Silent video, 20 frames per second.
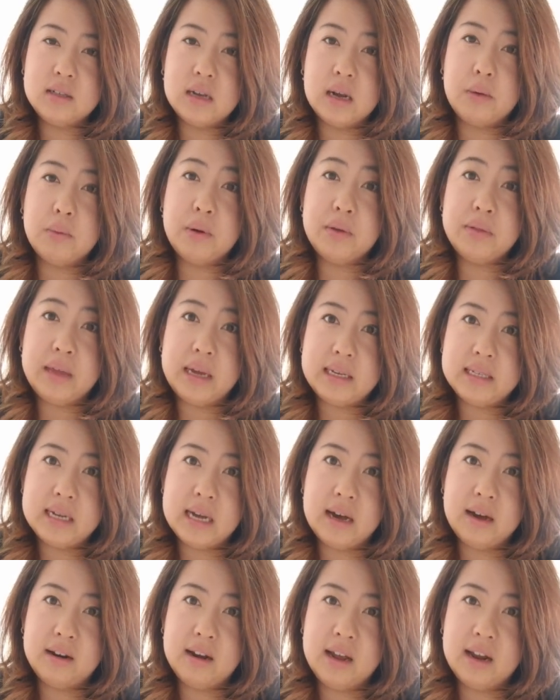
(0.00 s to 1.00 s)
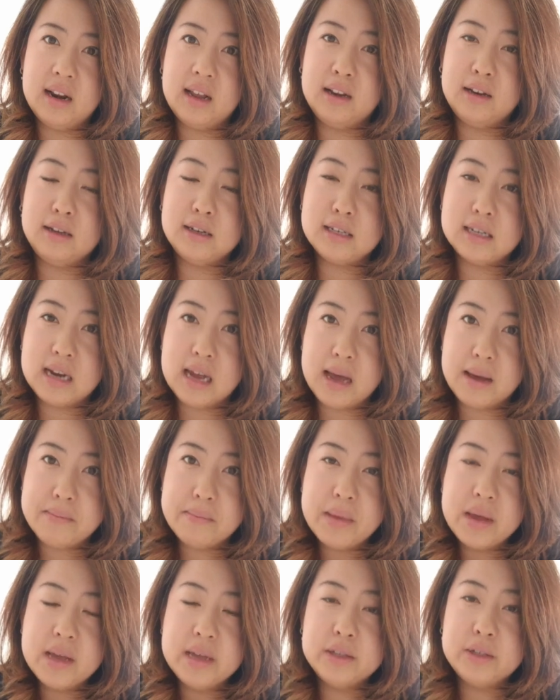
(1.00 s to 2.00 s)
So I wrote that down and I looked it
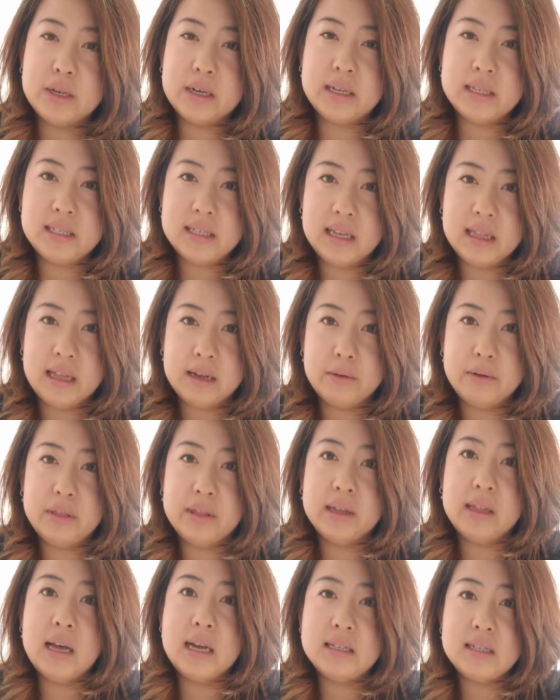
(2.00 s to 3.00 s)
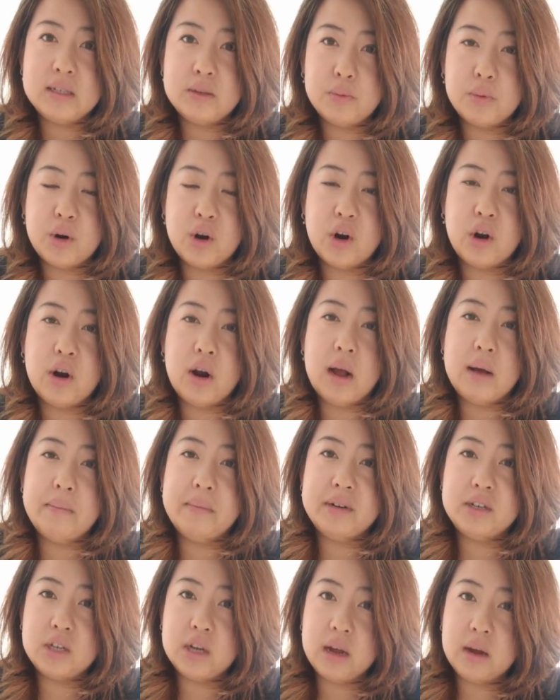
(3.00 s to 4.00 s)
up so I could see like what the classes were, how
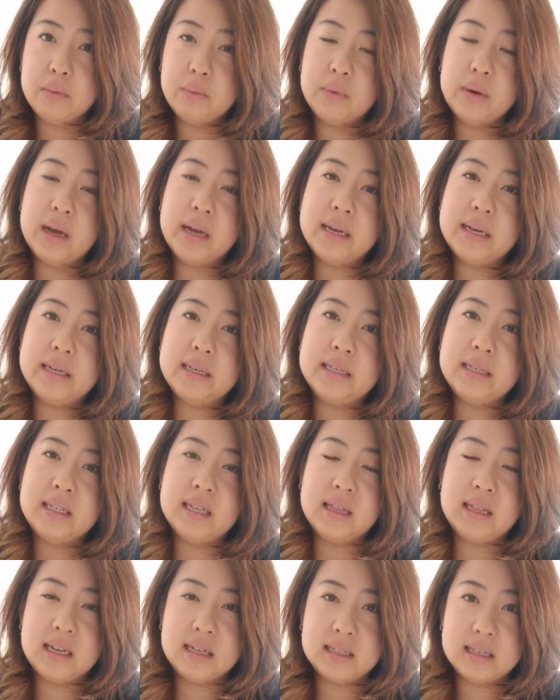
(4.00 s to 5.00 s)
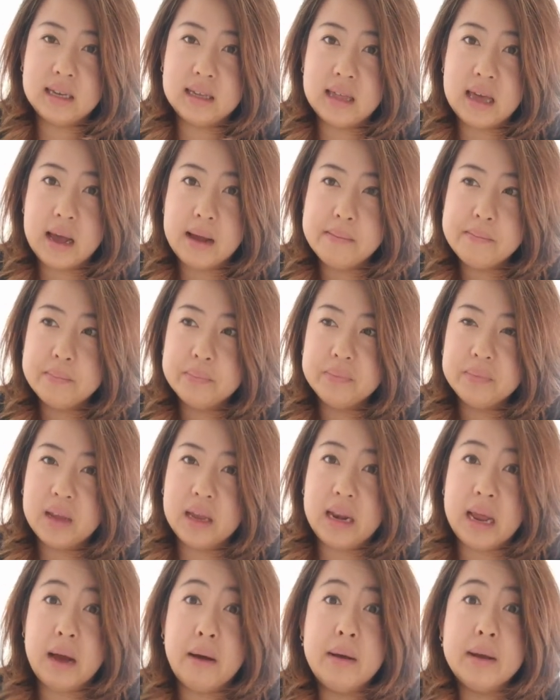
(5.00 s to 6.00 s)
much it was, and things like that,
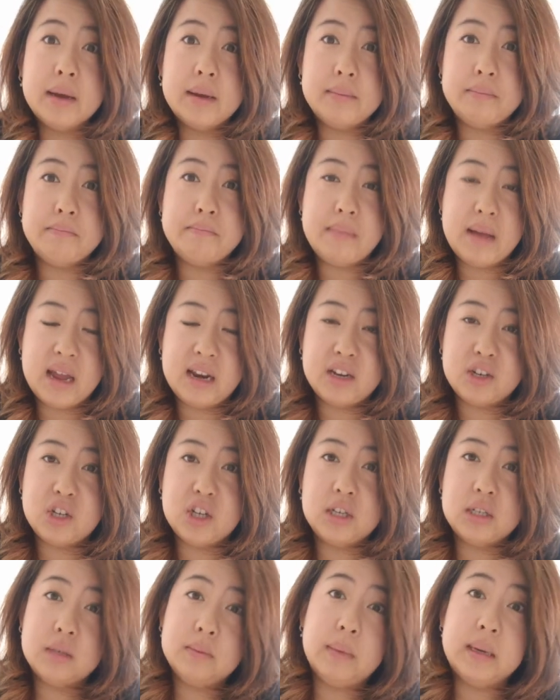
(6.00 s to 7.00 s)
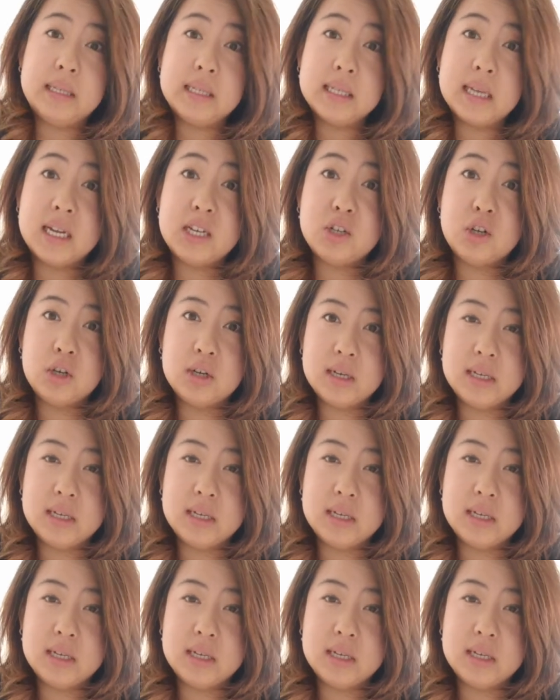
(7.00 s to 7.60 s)
and how I could manage it into my schedule.